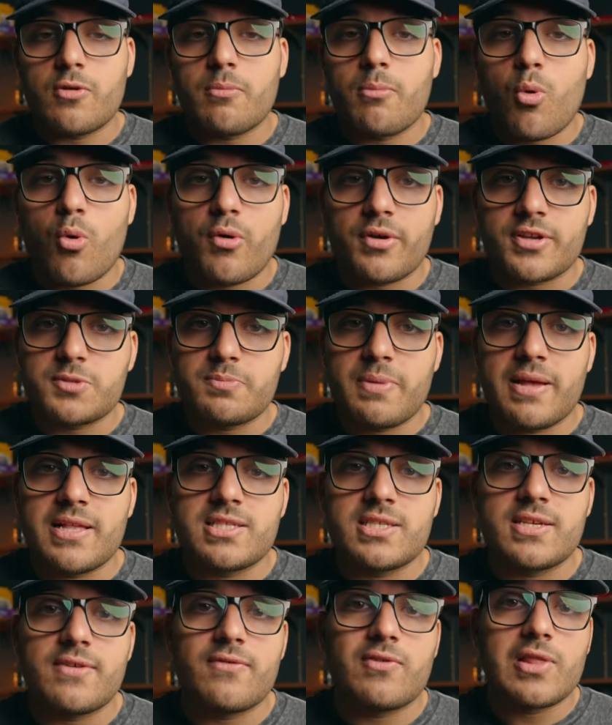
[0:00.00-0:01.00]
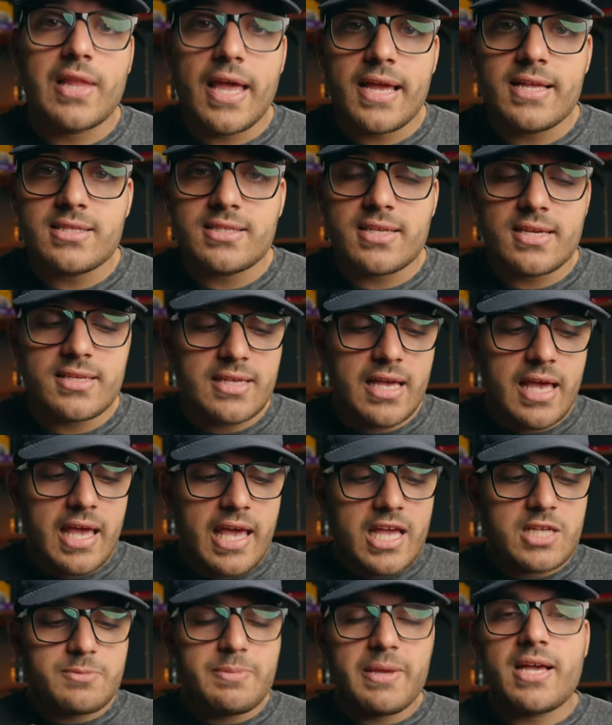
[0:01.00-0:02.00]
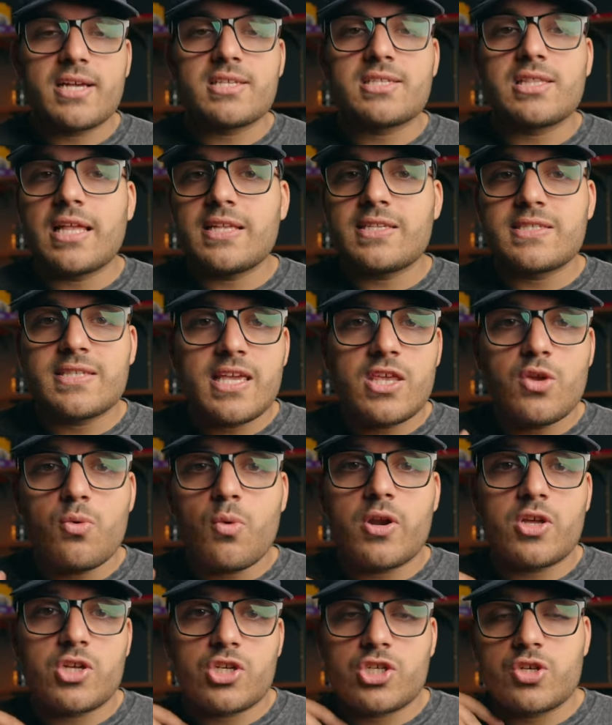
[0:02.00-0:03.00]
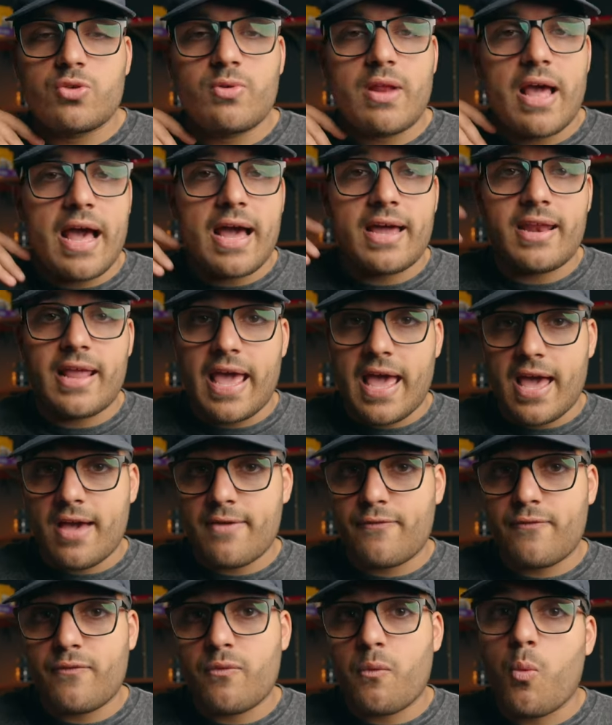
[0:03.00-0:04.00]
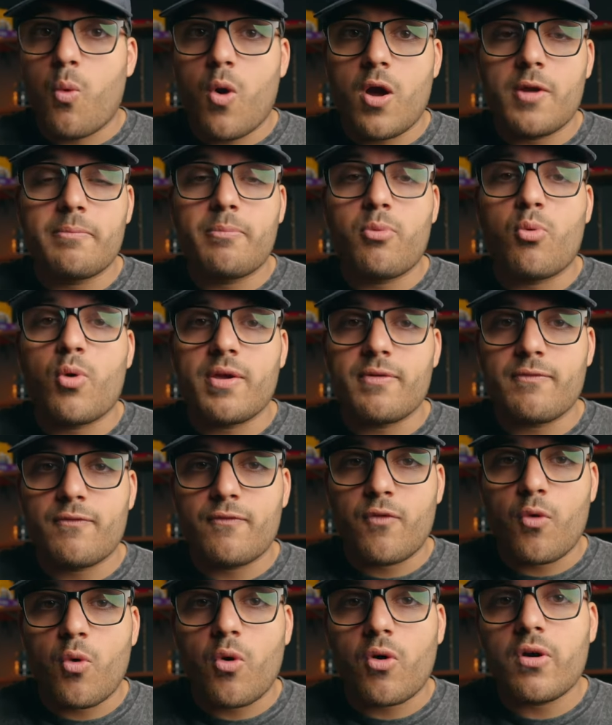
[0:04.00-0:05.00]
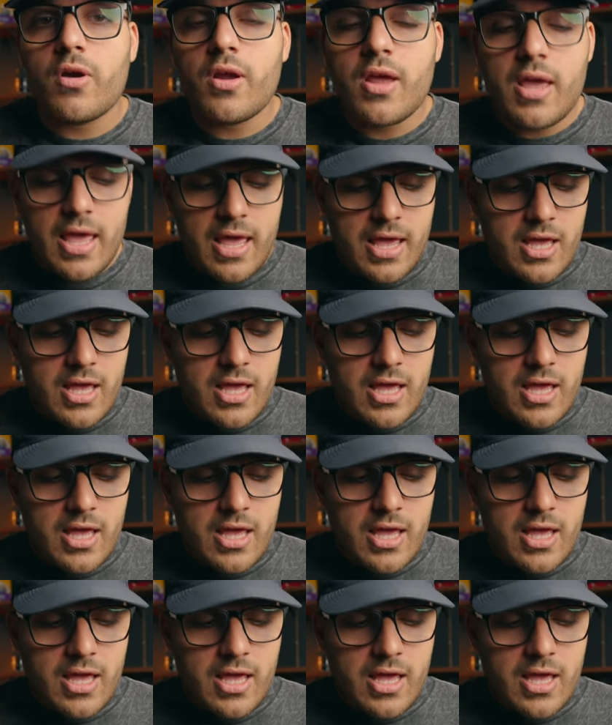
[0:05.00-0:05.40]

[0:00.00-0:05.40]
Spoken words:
more expensive lenses is because, let's say you want to shoot at f1.4,